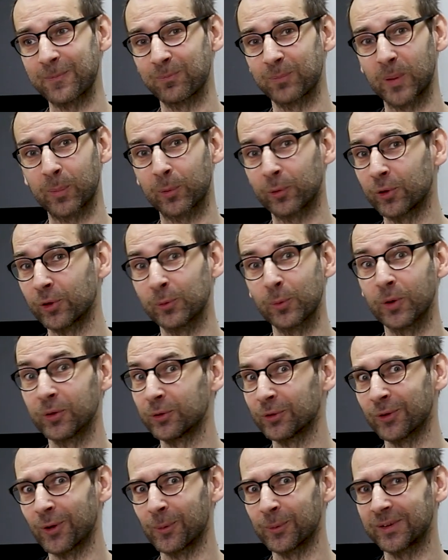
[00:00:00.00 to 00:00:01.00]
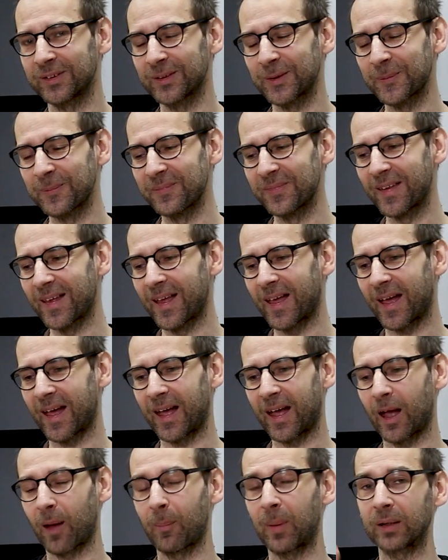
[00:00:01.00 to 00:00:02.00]
People don't want to know
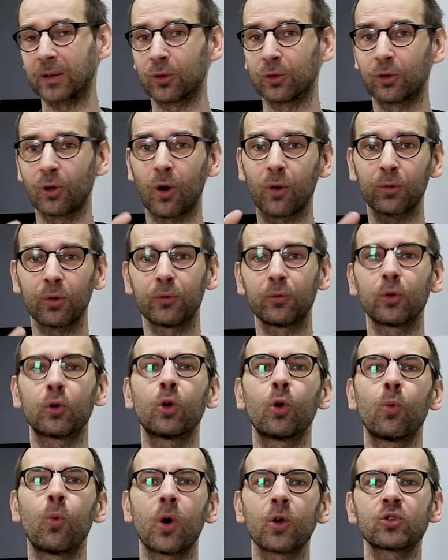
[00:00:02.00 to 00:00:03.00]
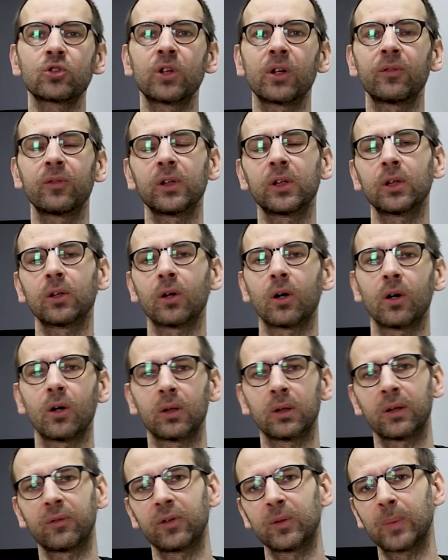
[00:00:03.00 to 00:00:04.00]
it. But those of you who watched the video,
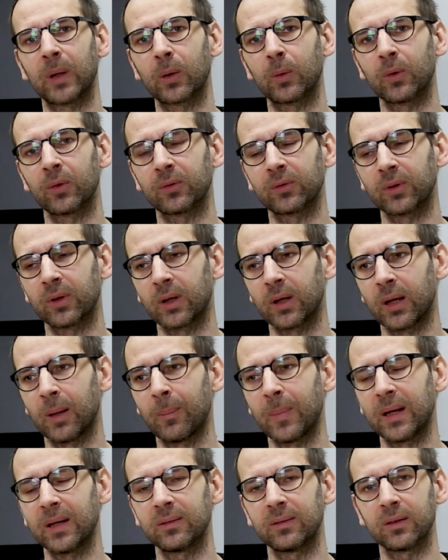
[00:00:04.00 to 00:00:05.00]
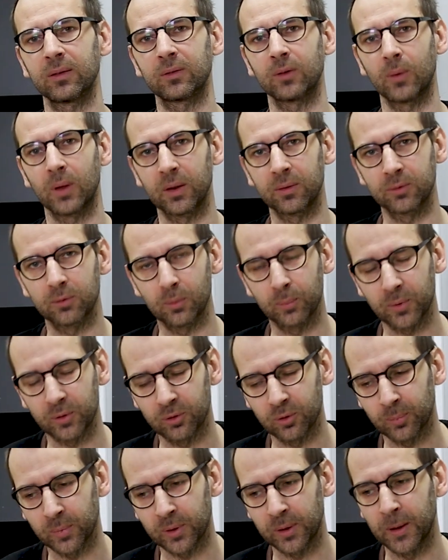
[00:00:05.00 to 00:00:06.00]
the feedback was amazing, so I
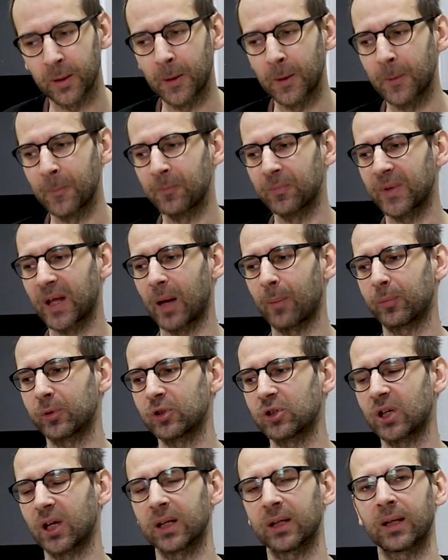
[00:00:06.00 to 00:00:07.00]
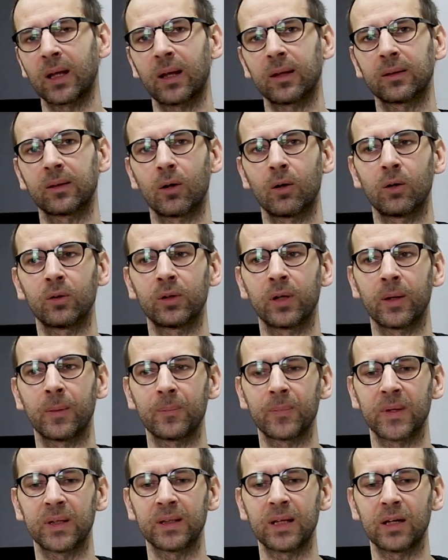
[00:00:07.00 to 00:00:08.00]
super appreciate that, all the
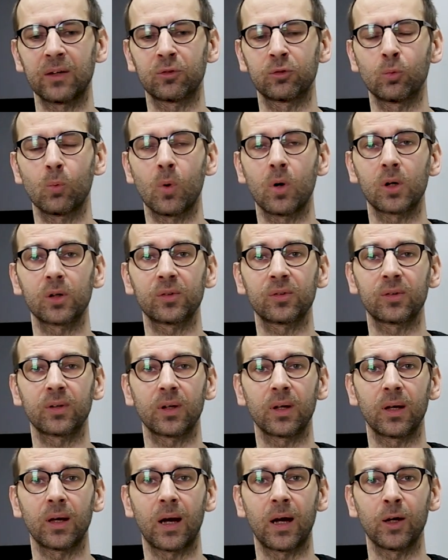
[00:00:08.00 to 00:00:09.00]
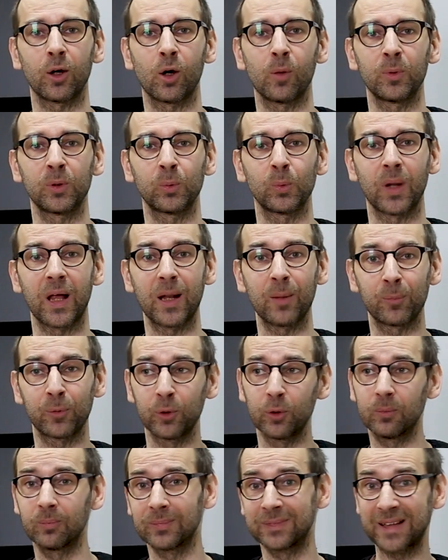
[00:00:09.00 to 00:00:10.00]
nice words. I hope it will help
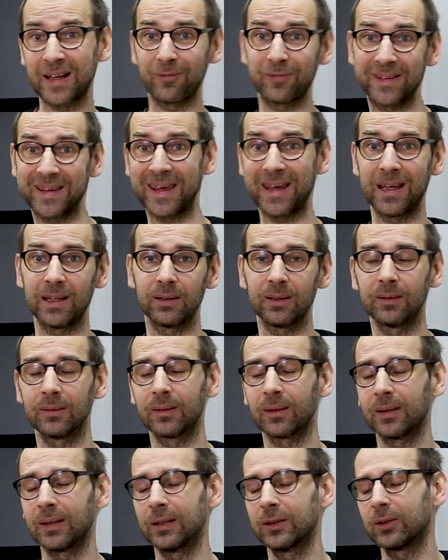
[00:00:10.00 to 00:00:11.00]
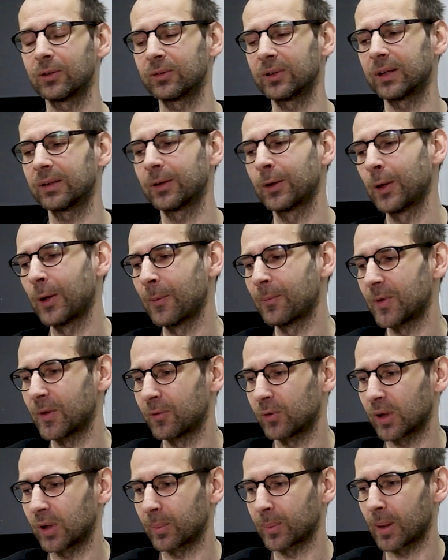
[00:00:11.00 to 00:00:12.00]
you navigate in the internet
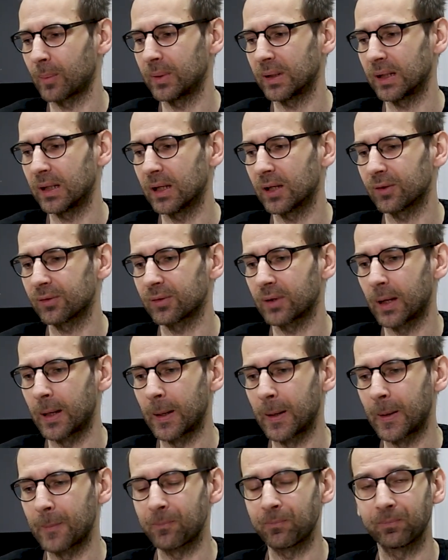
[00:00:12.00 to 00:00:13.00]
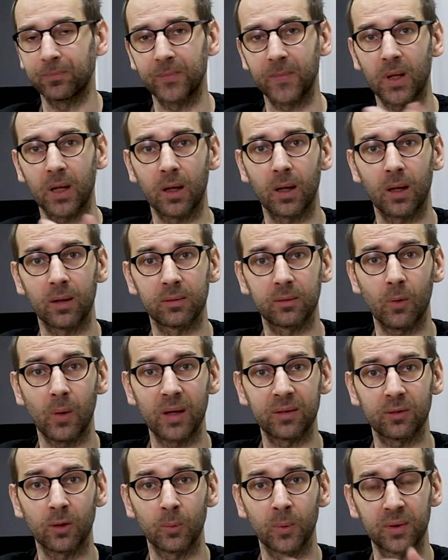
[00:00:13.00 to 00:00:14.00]
for upcoming years. So
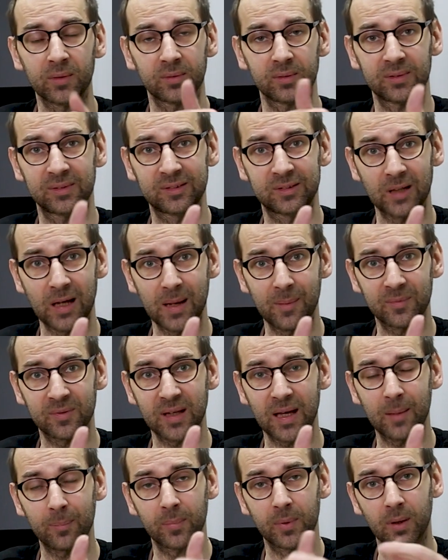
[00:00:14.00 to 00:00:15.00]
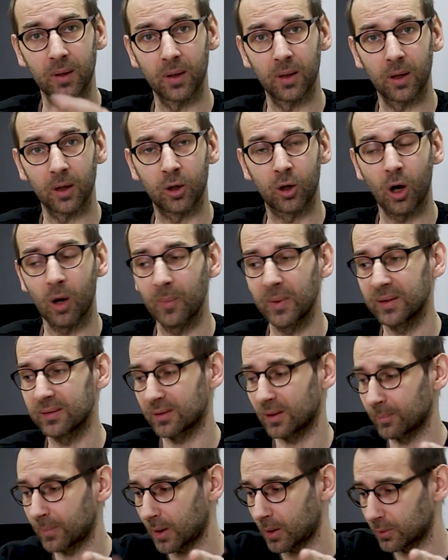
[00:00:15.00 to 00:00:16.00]
as always, thumbs up, comments
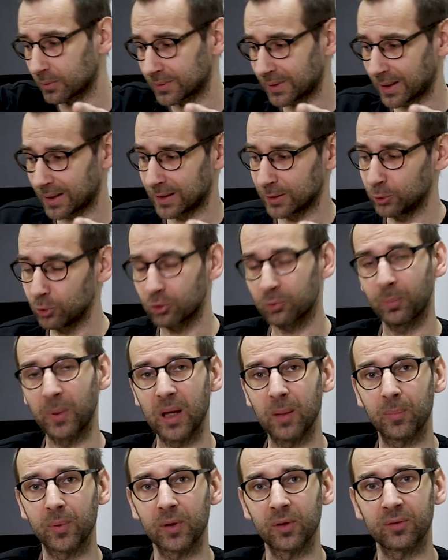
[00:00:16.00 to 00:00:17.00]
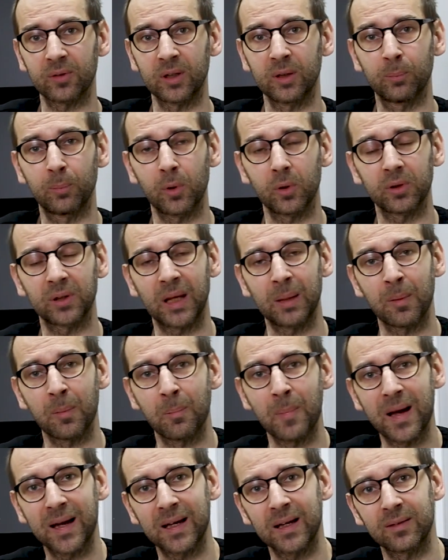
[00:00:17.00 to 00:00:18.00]
about the newspapers and board game
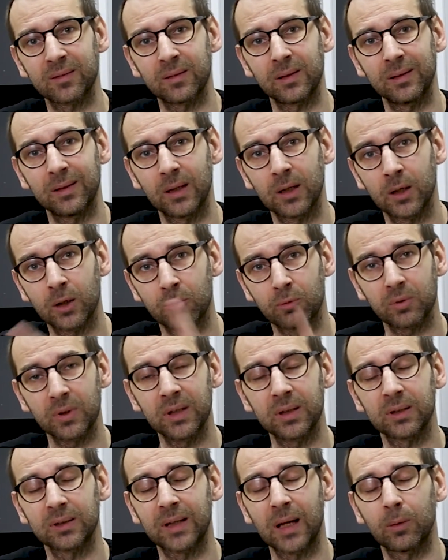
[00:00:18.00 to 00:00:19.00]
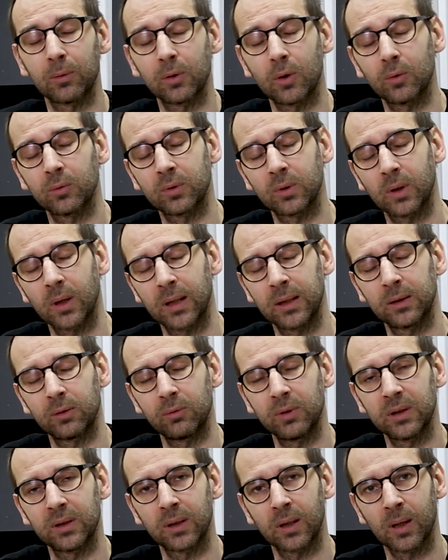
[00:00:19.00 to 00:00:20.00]
magazine, read, download and
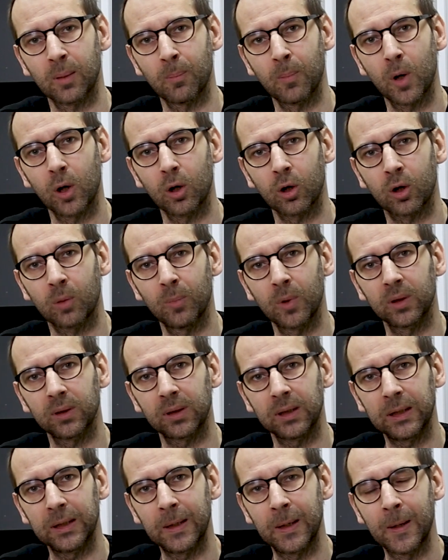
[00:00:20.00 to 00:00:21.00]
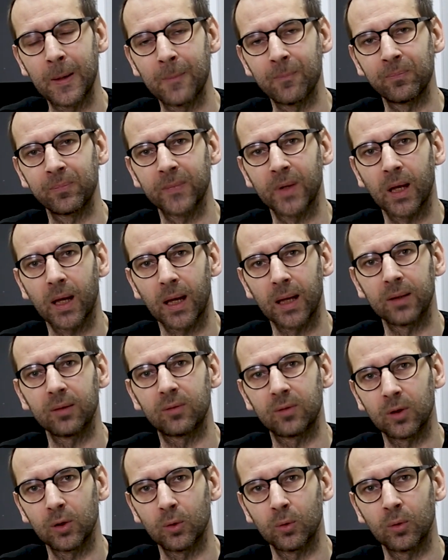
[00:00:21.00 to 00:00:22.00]
read Moloch Monthly, and
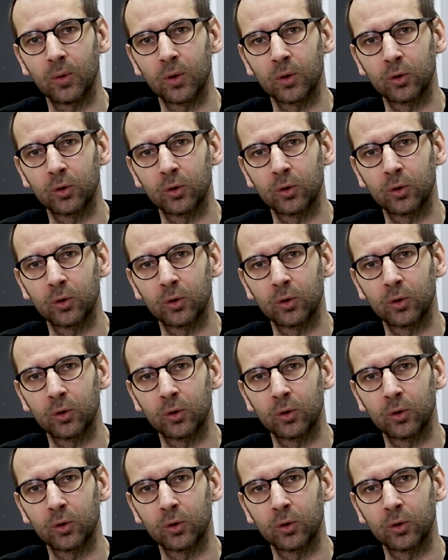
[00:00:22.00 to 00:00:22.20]
see you